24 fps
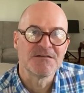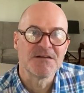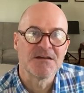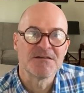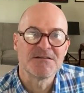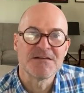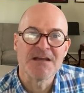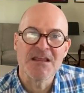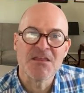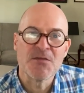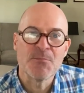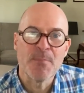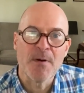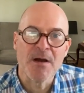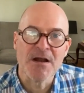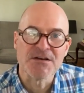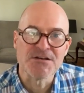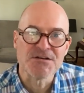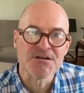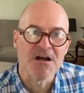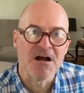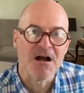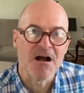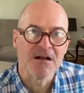death by
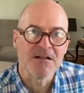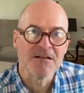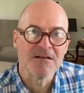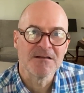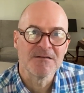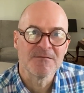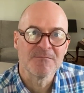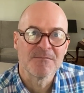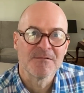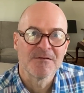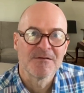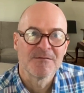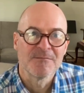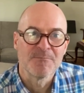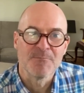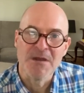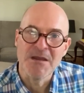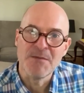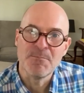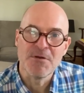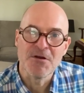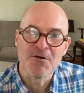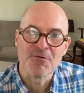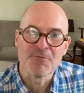chocolate
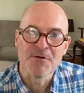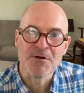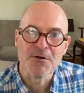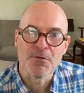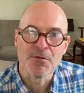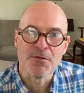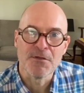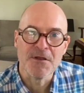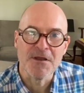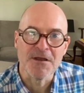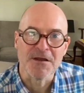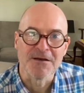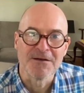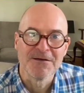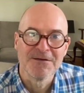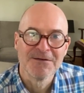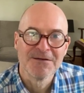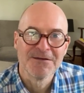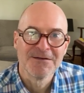may be a real thing.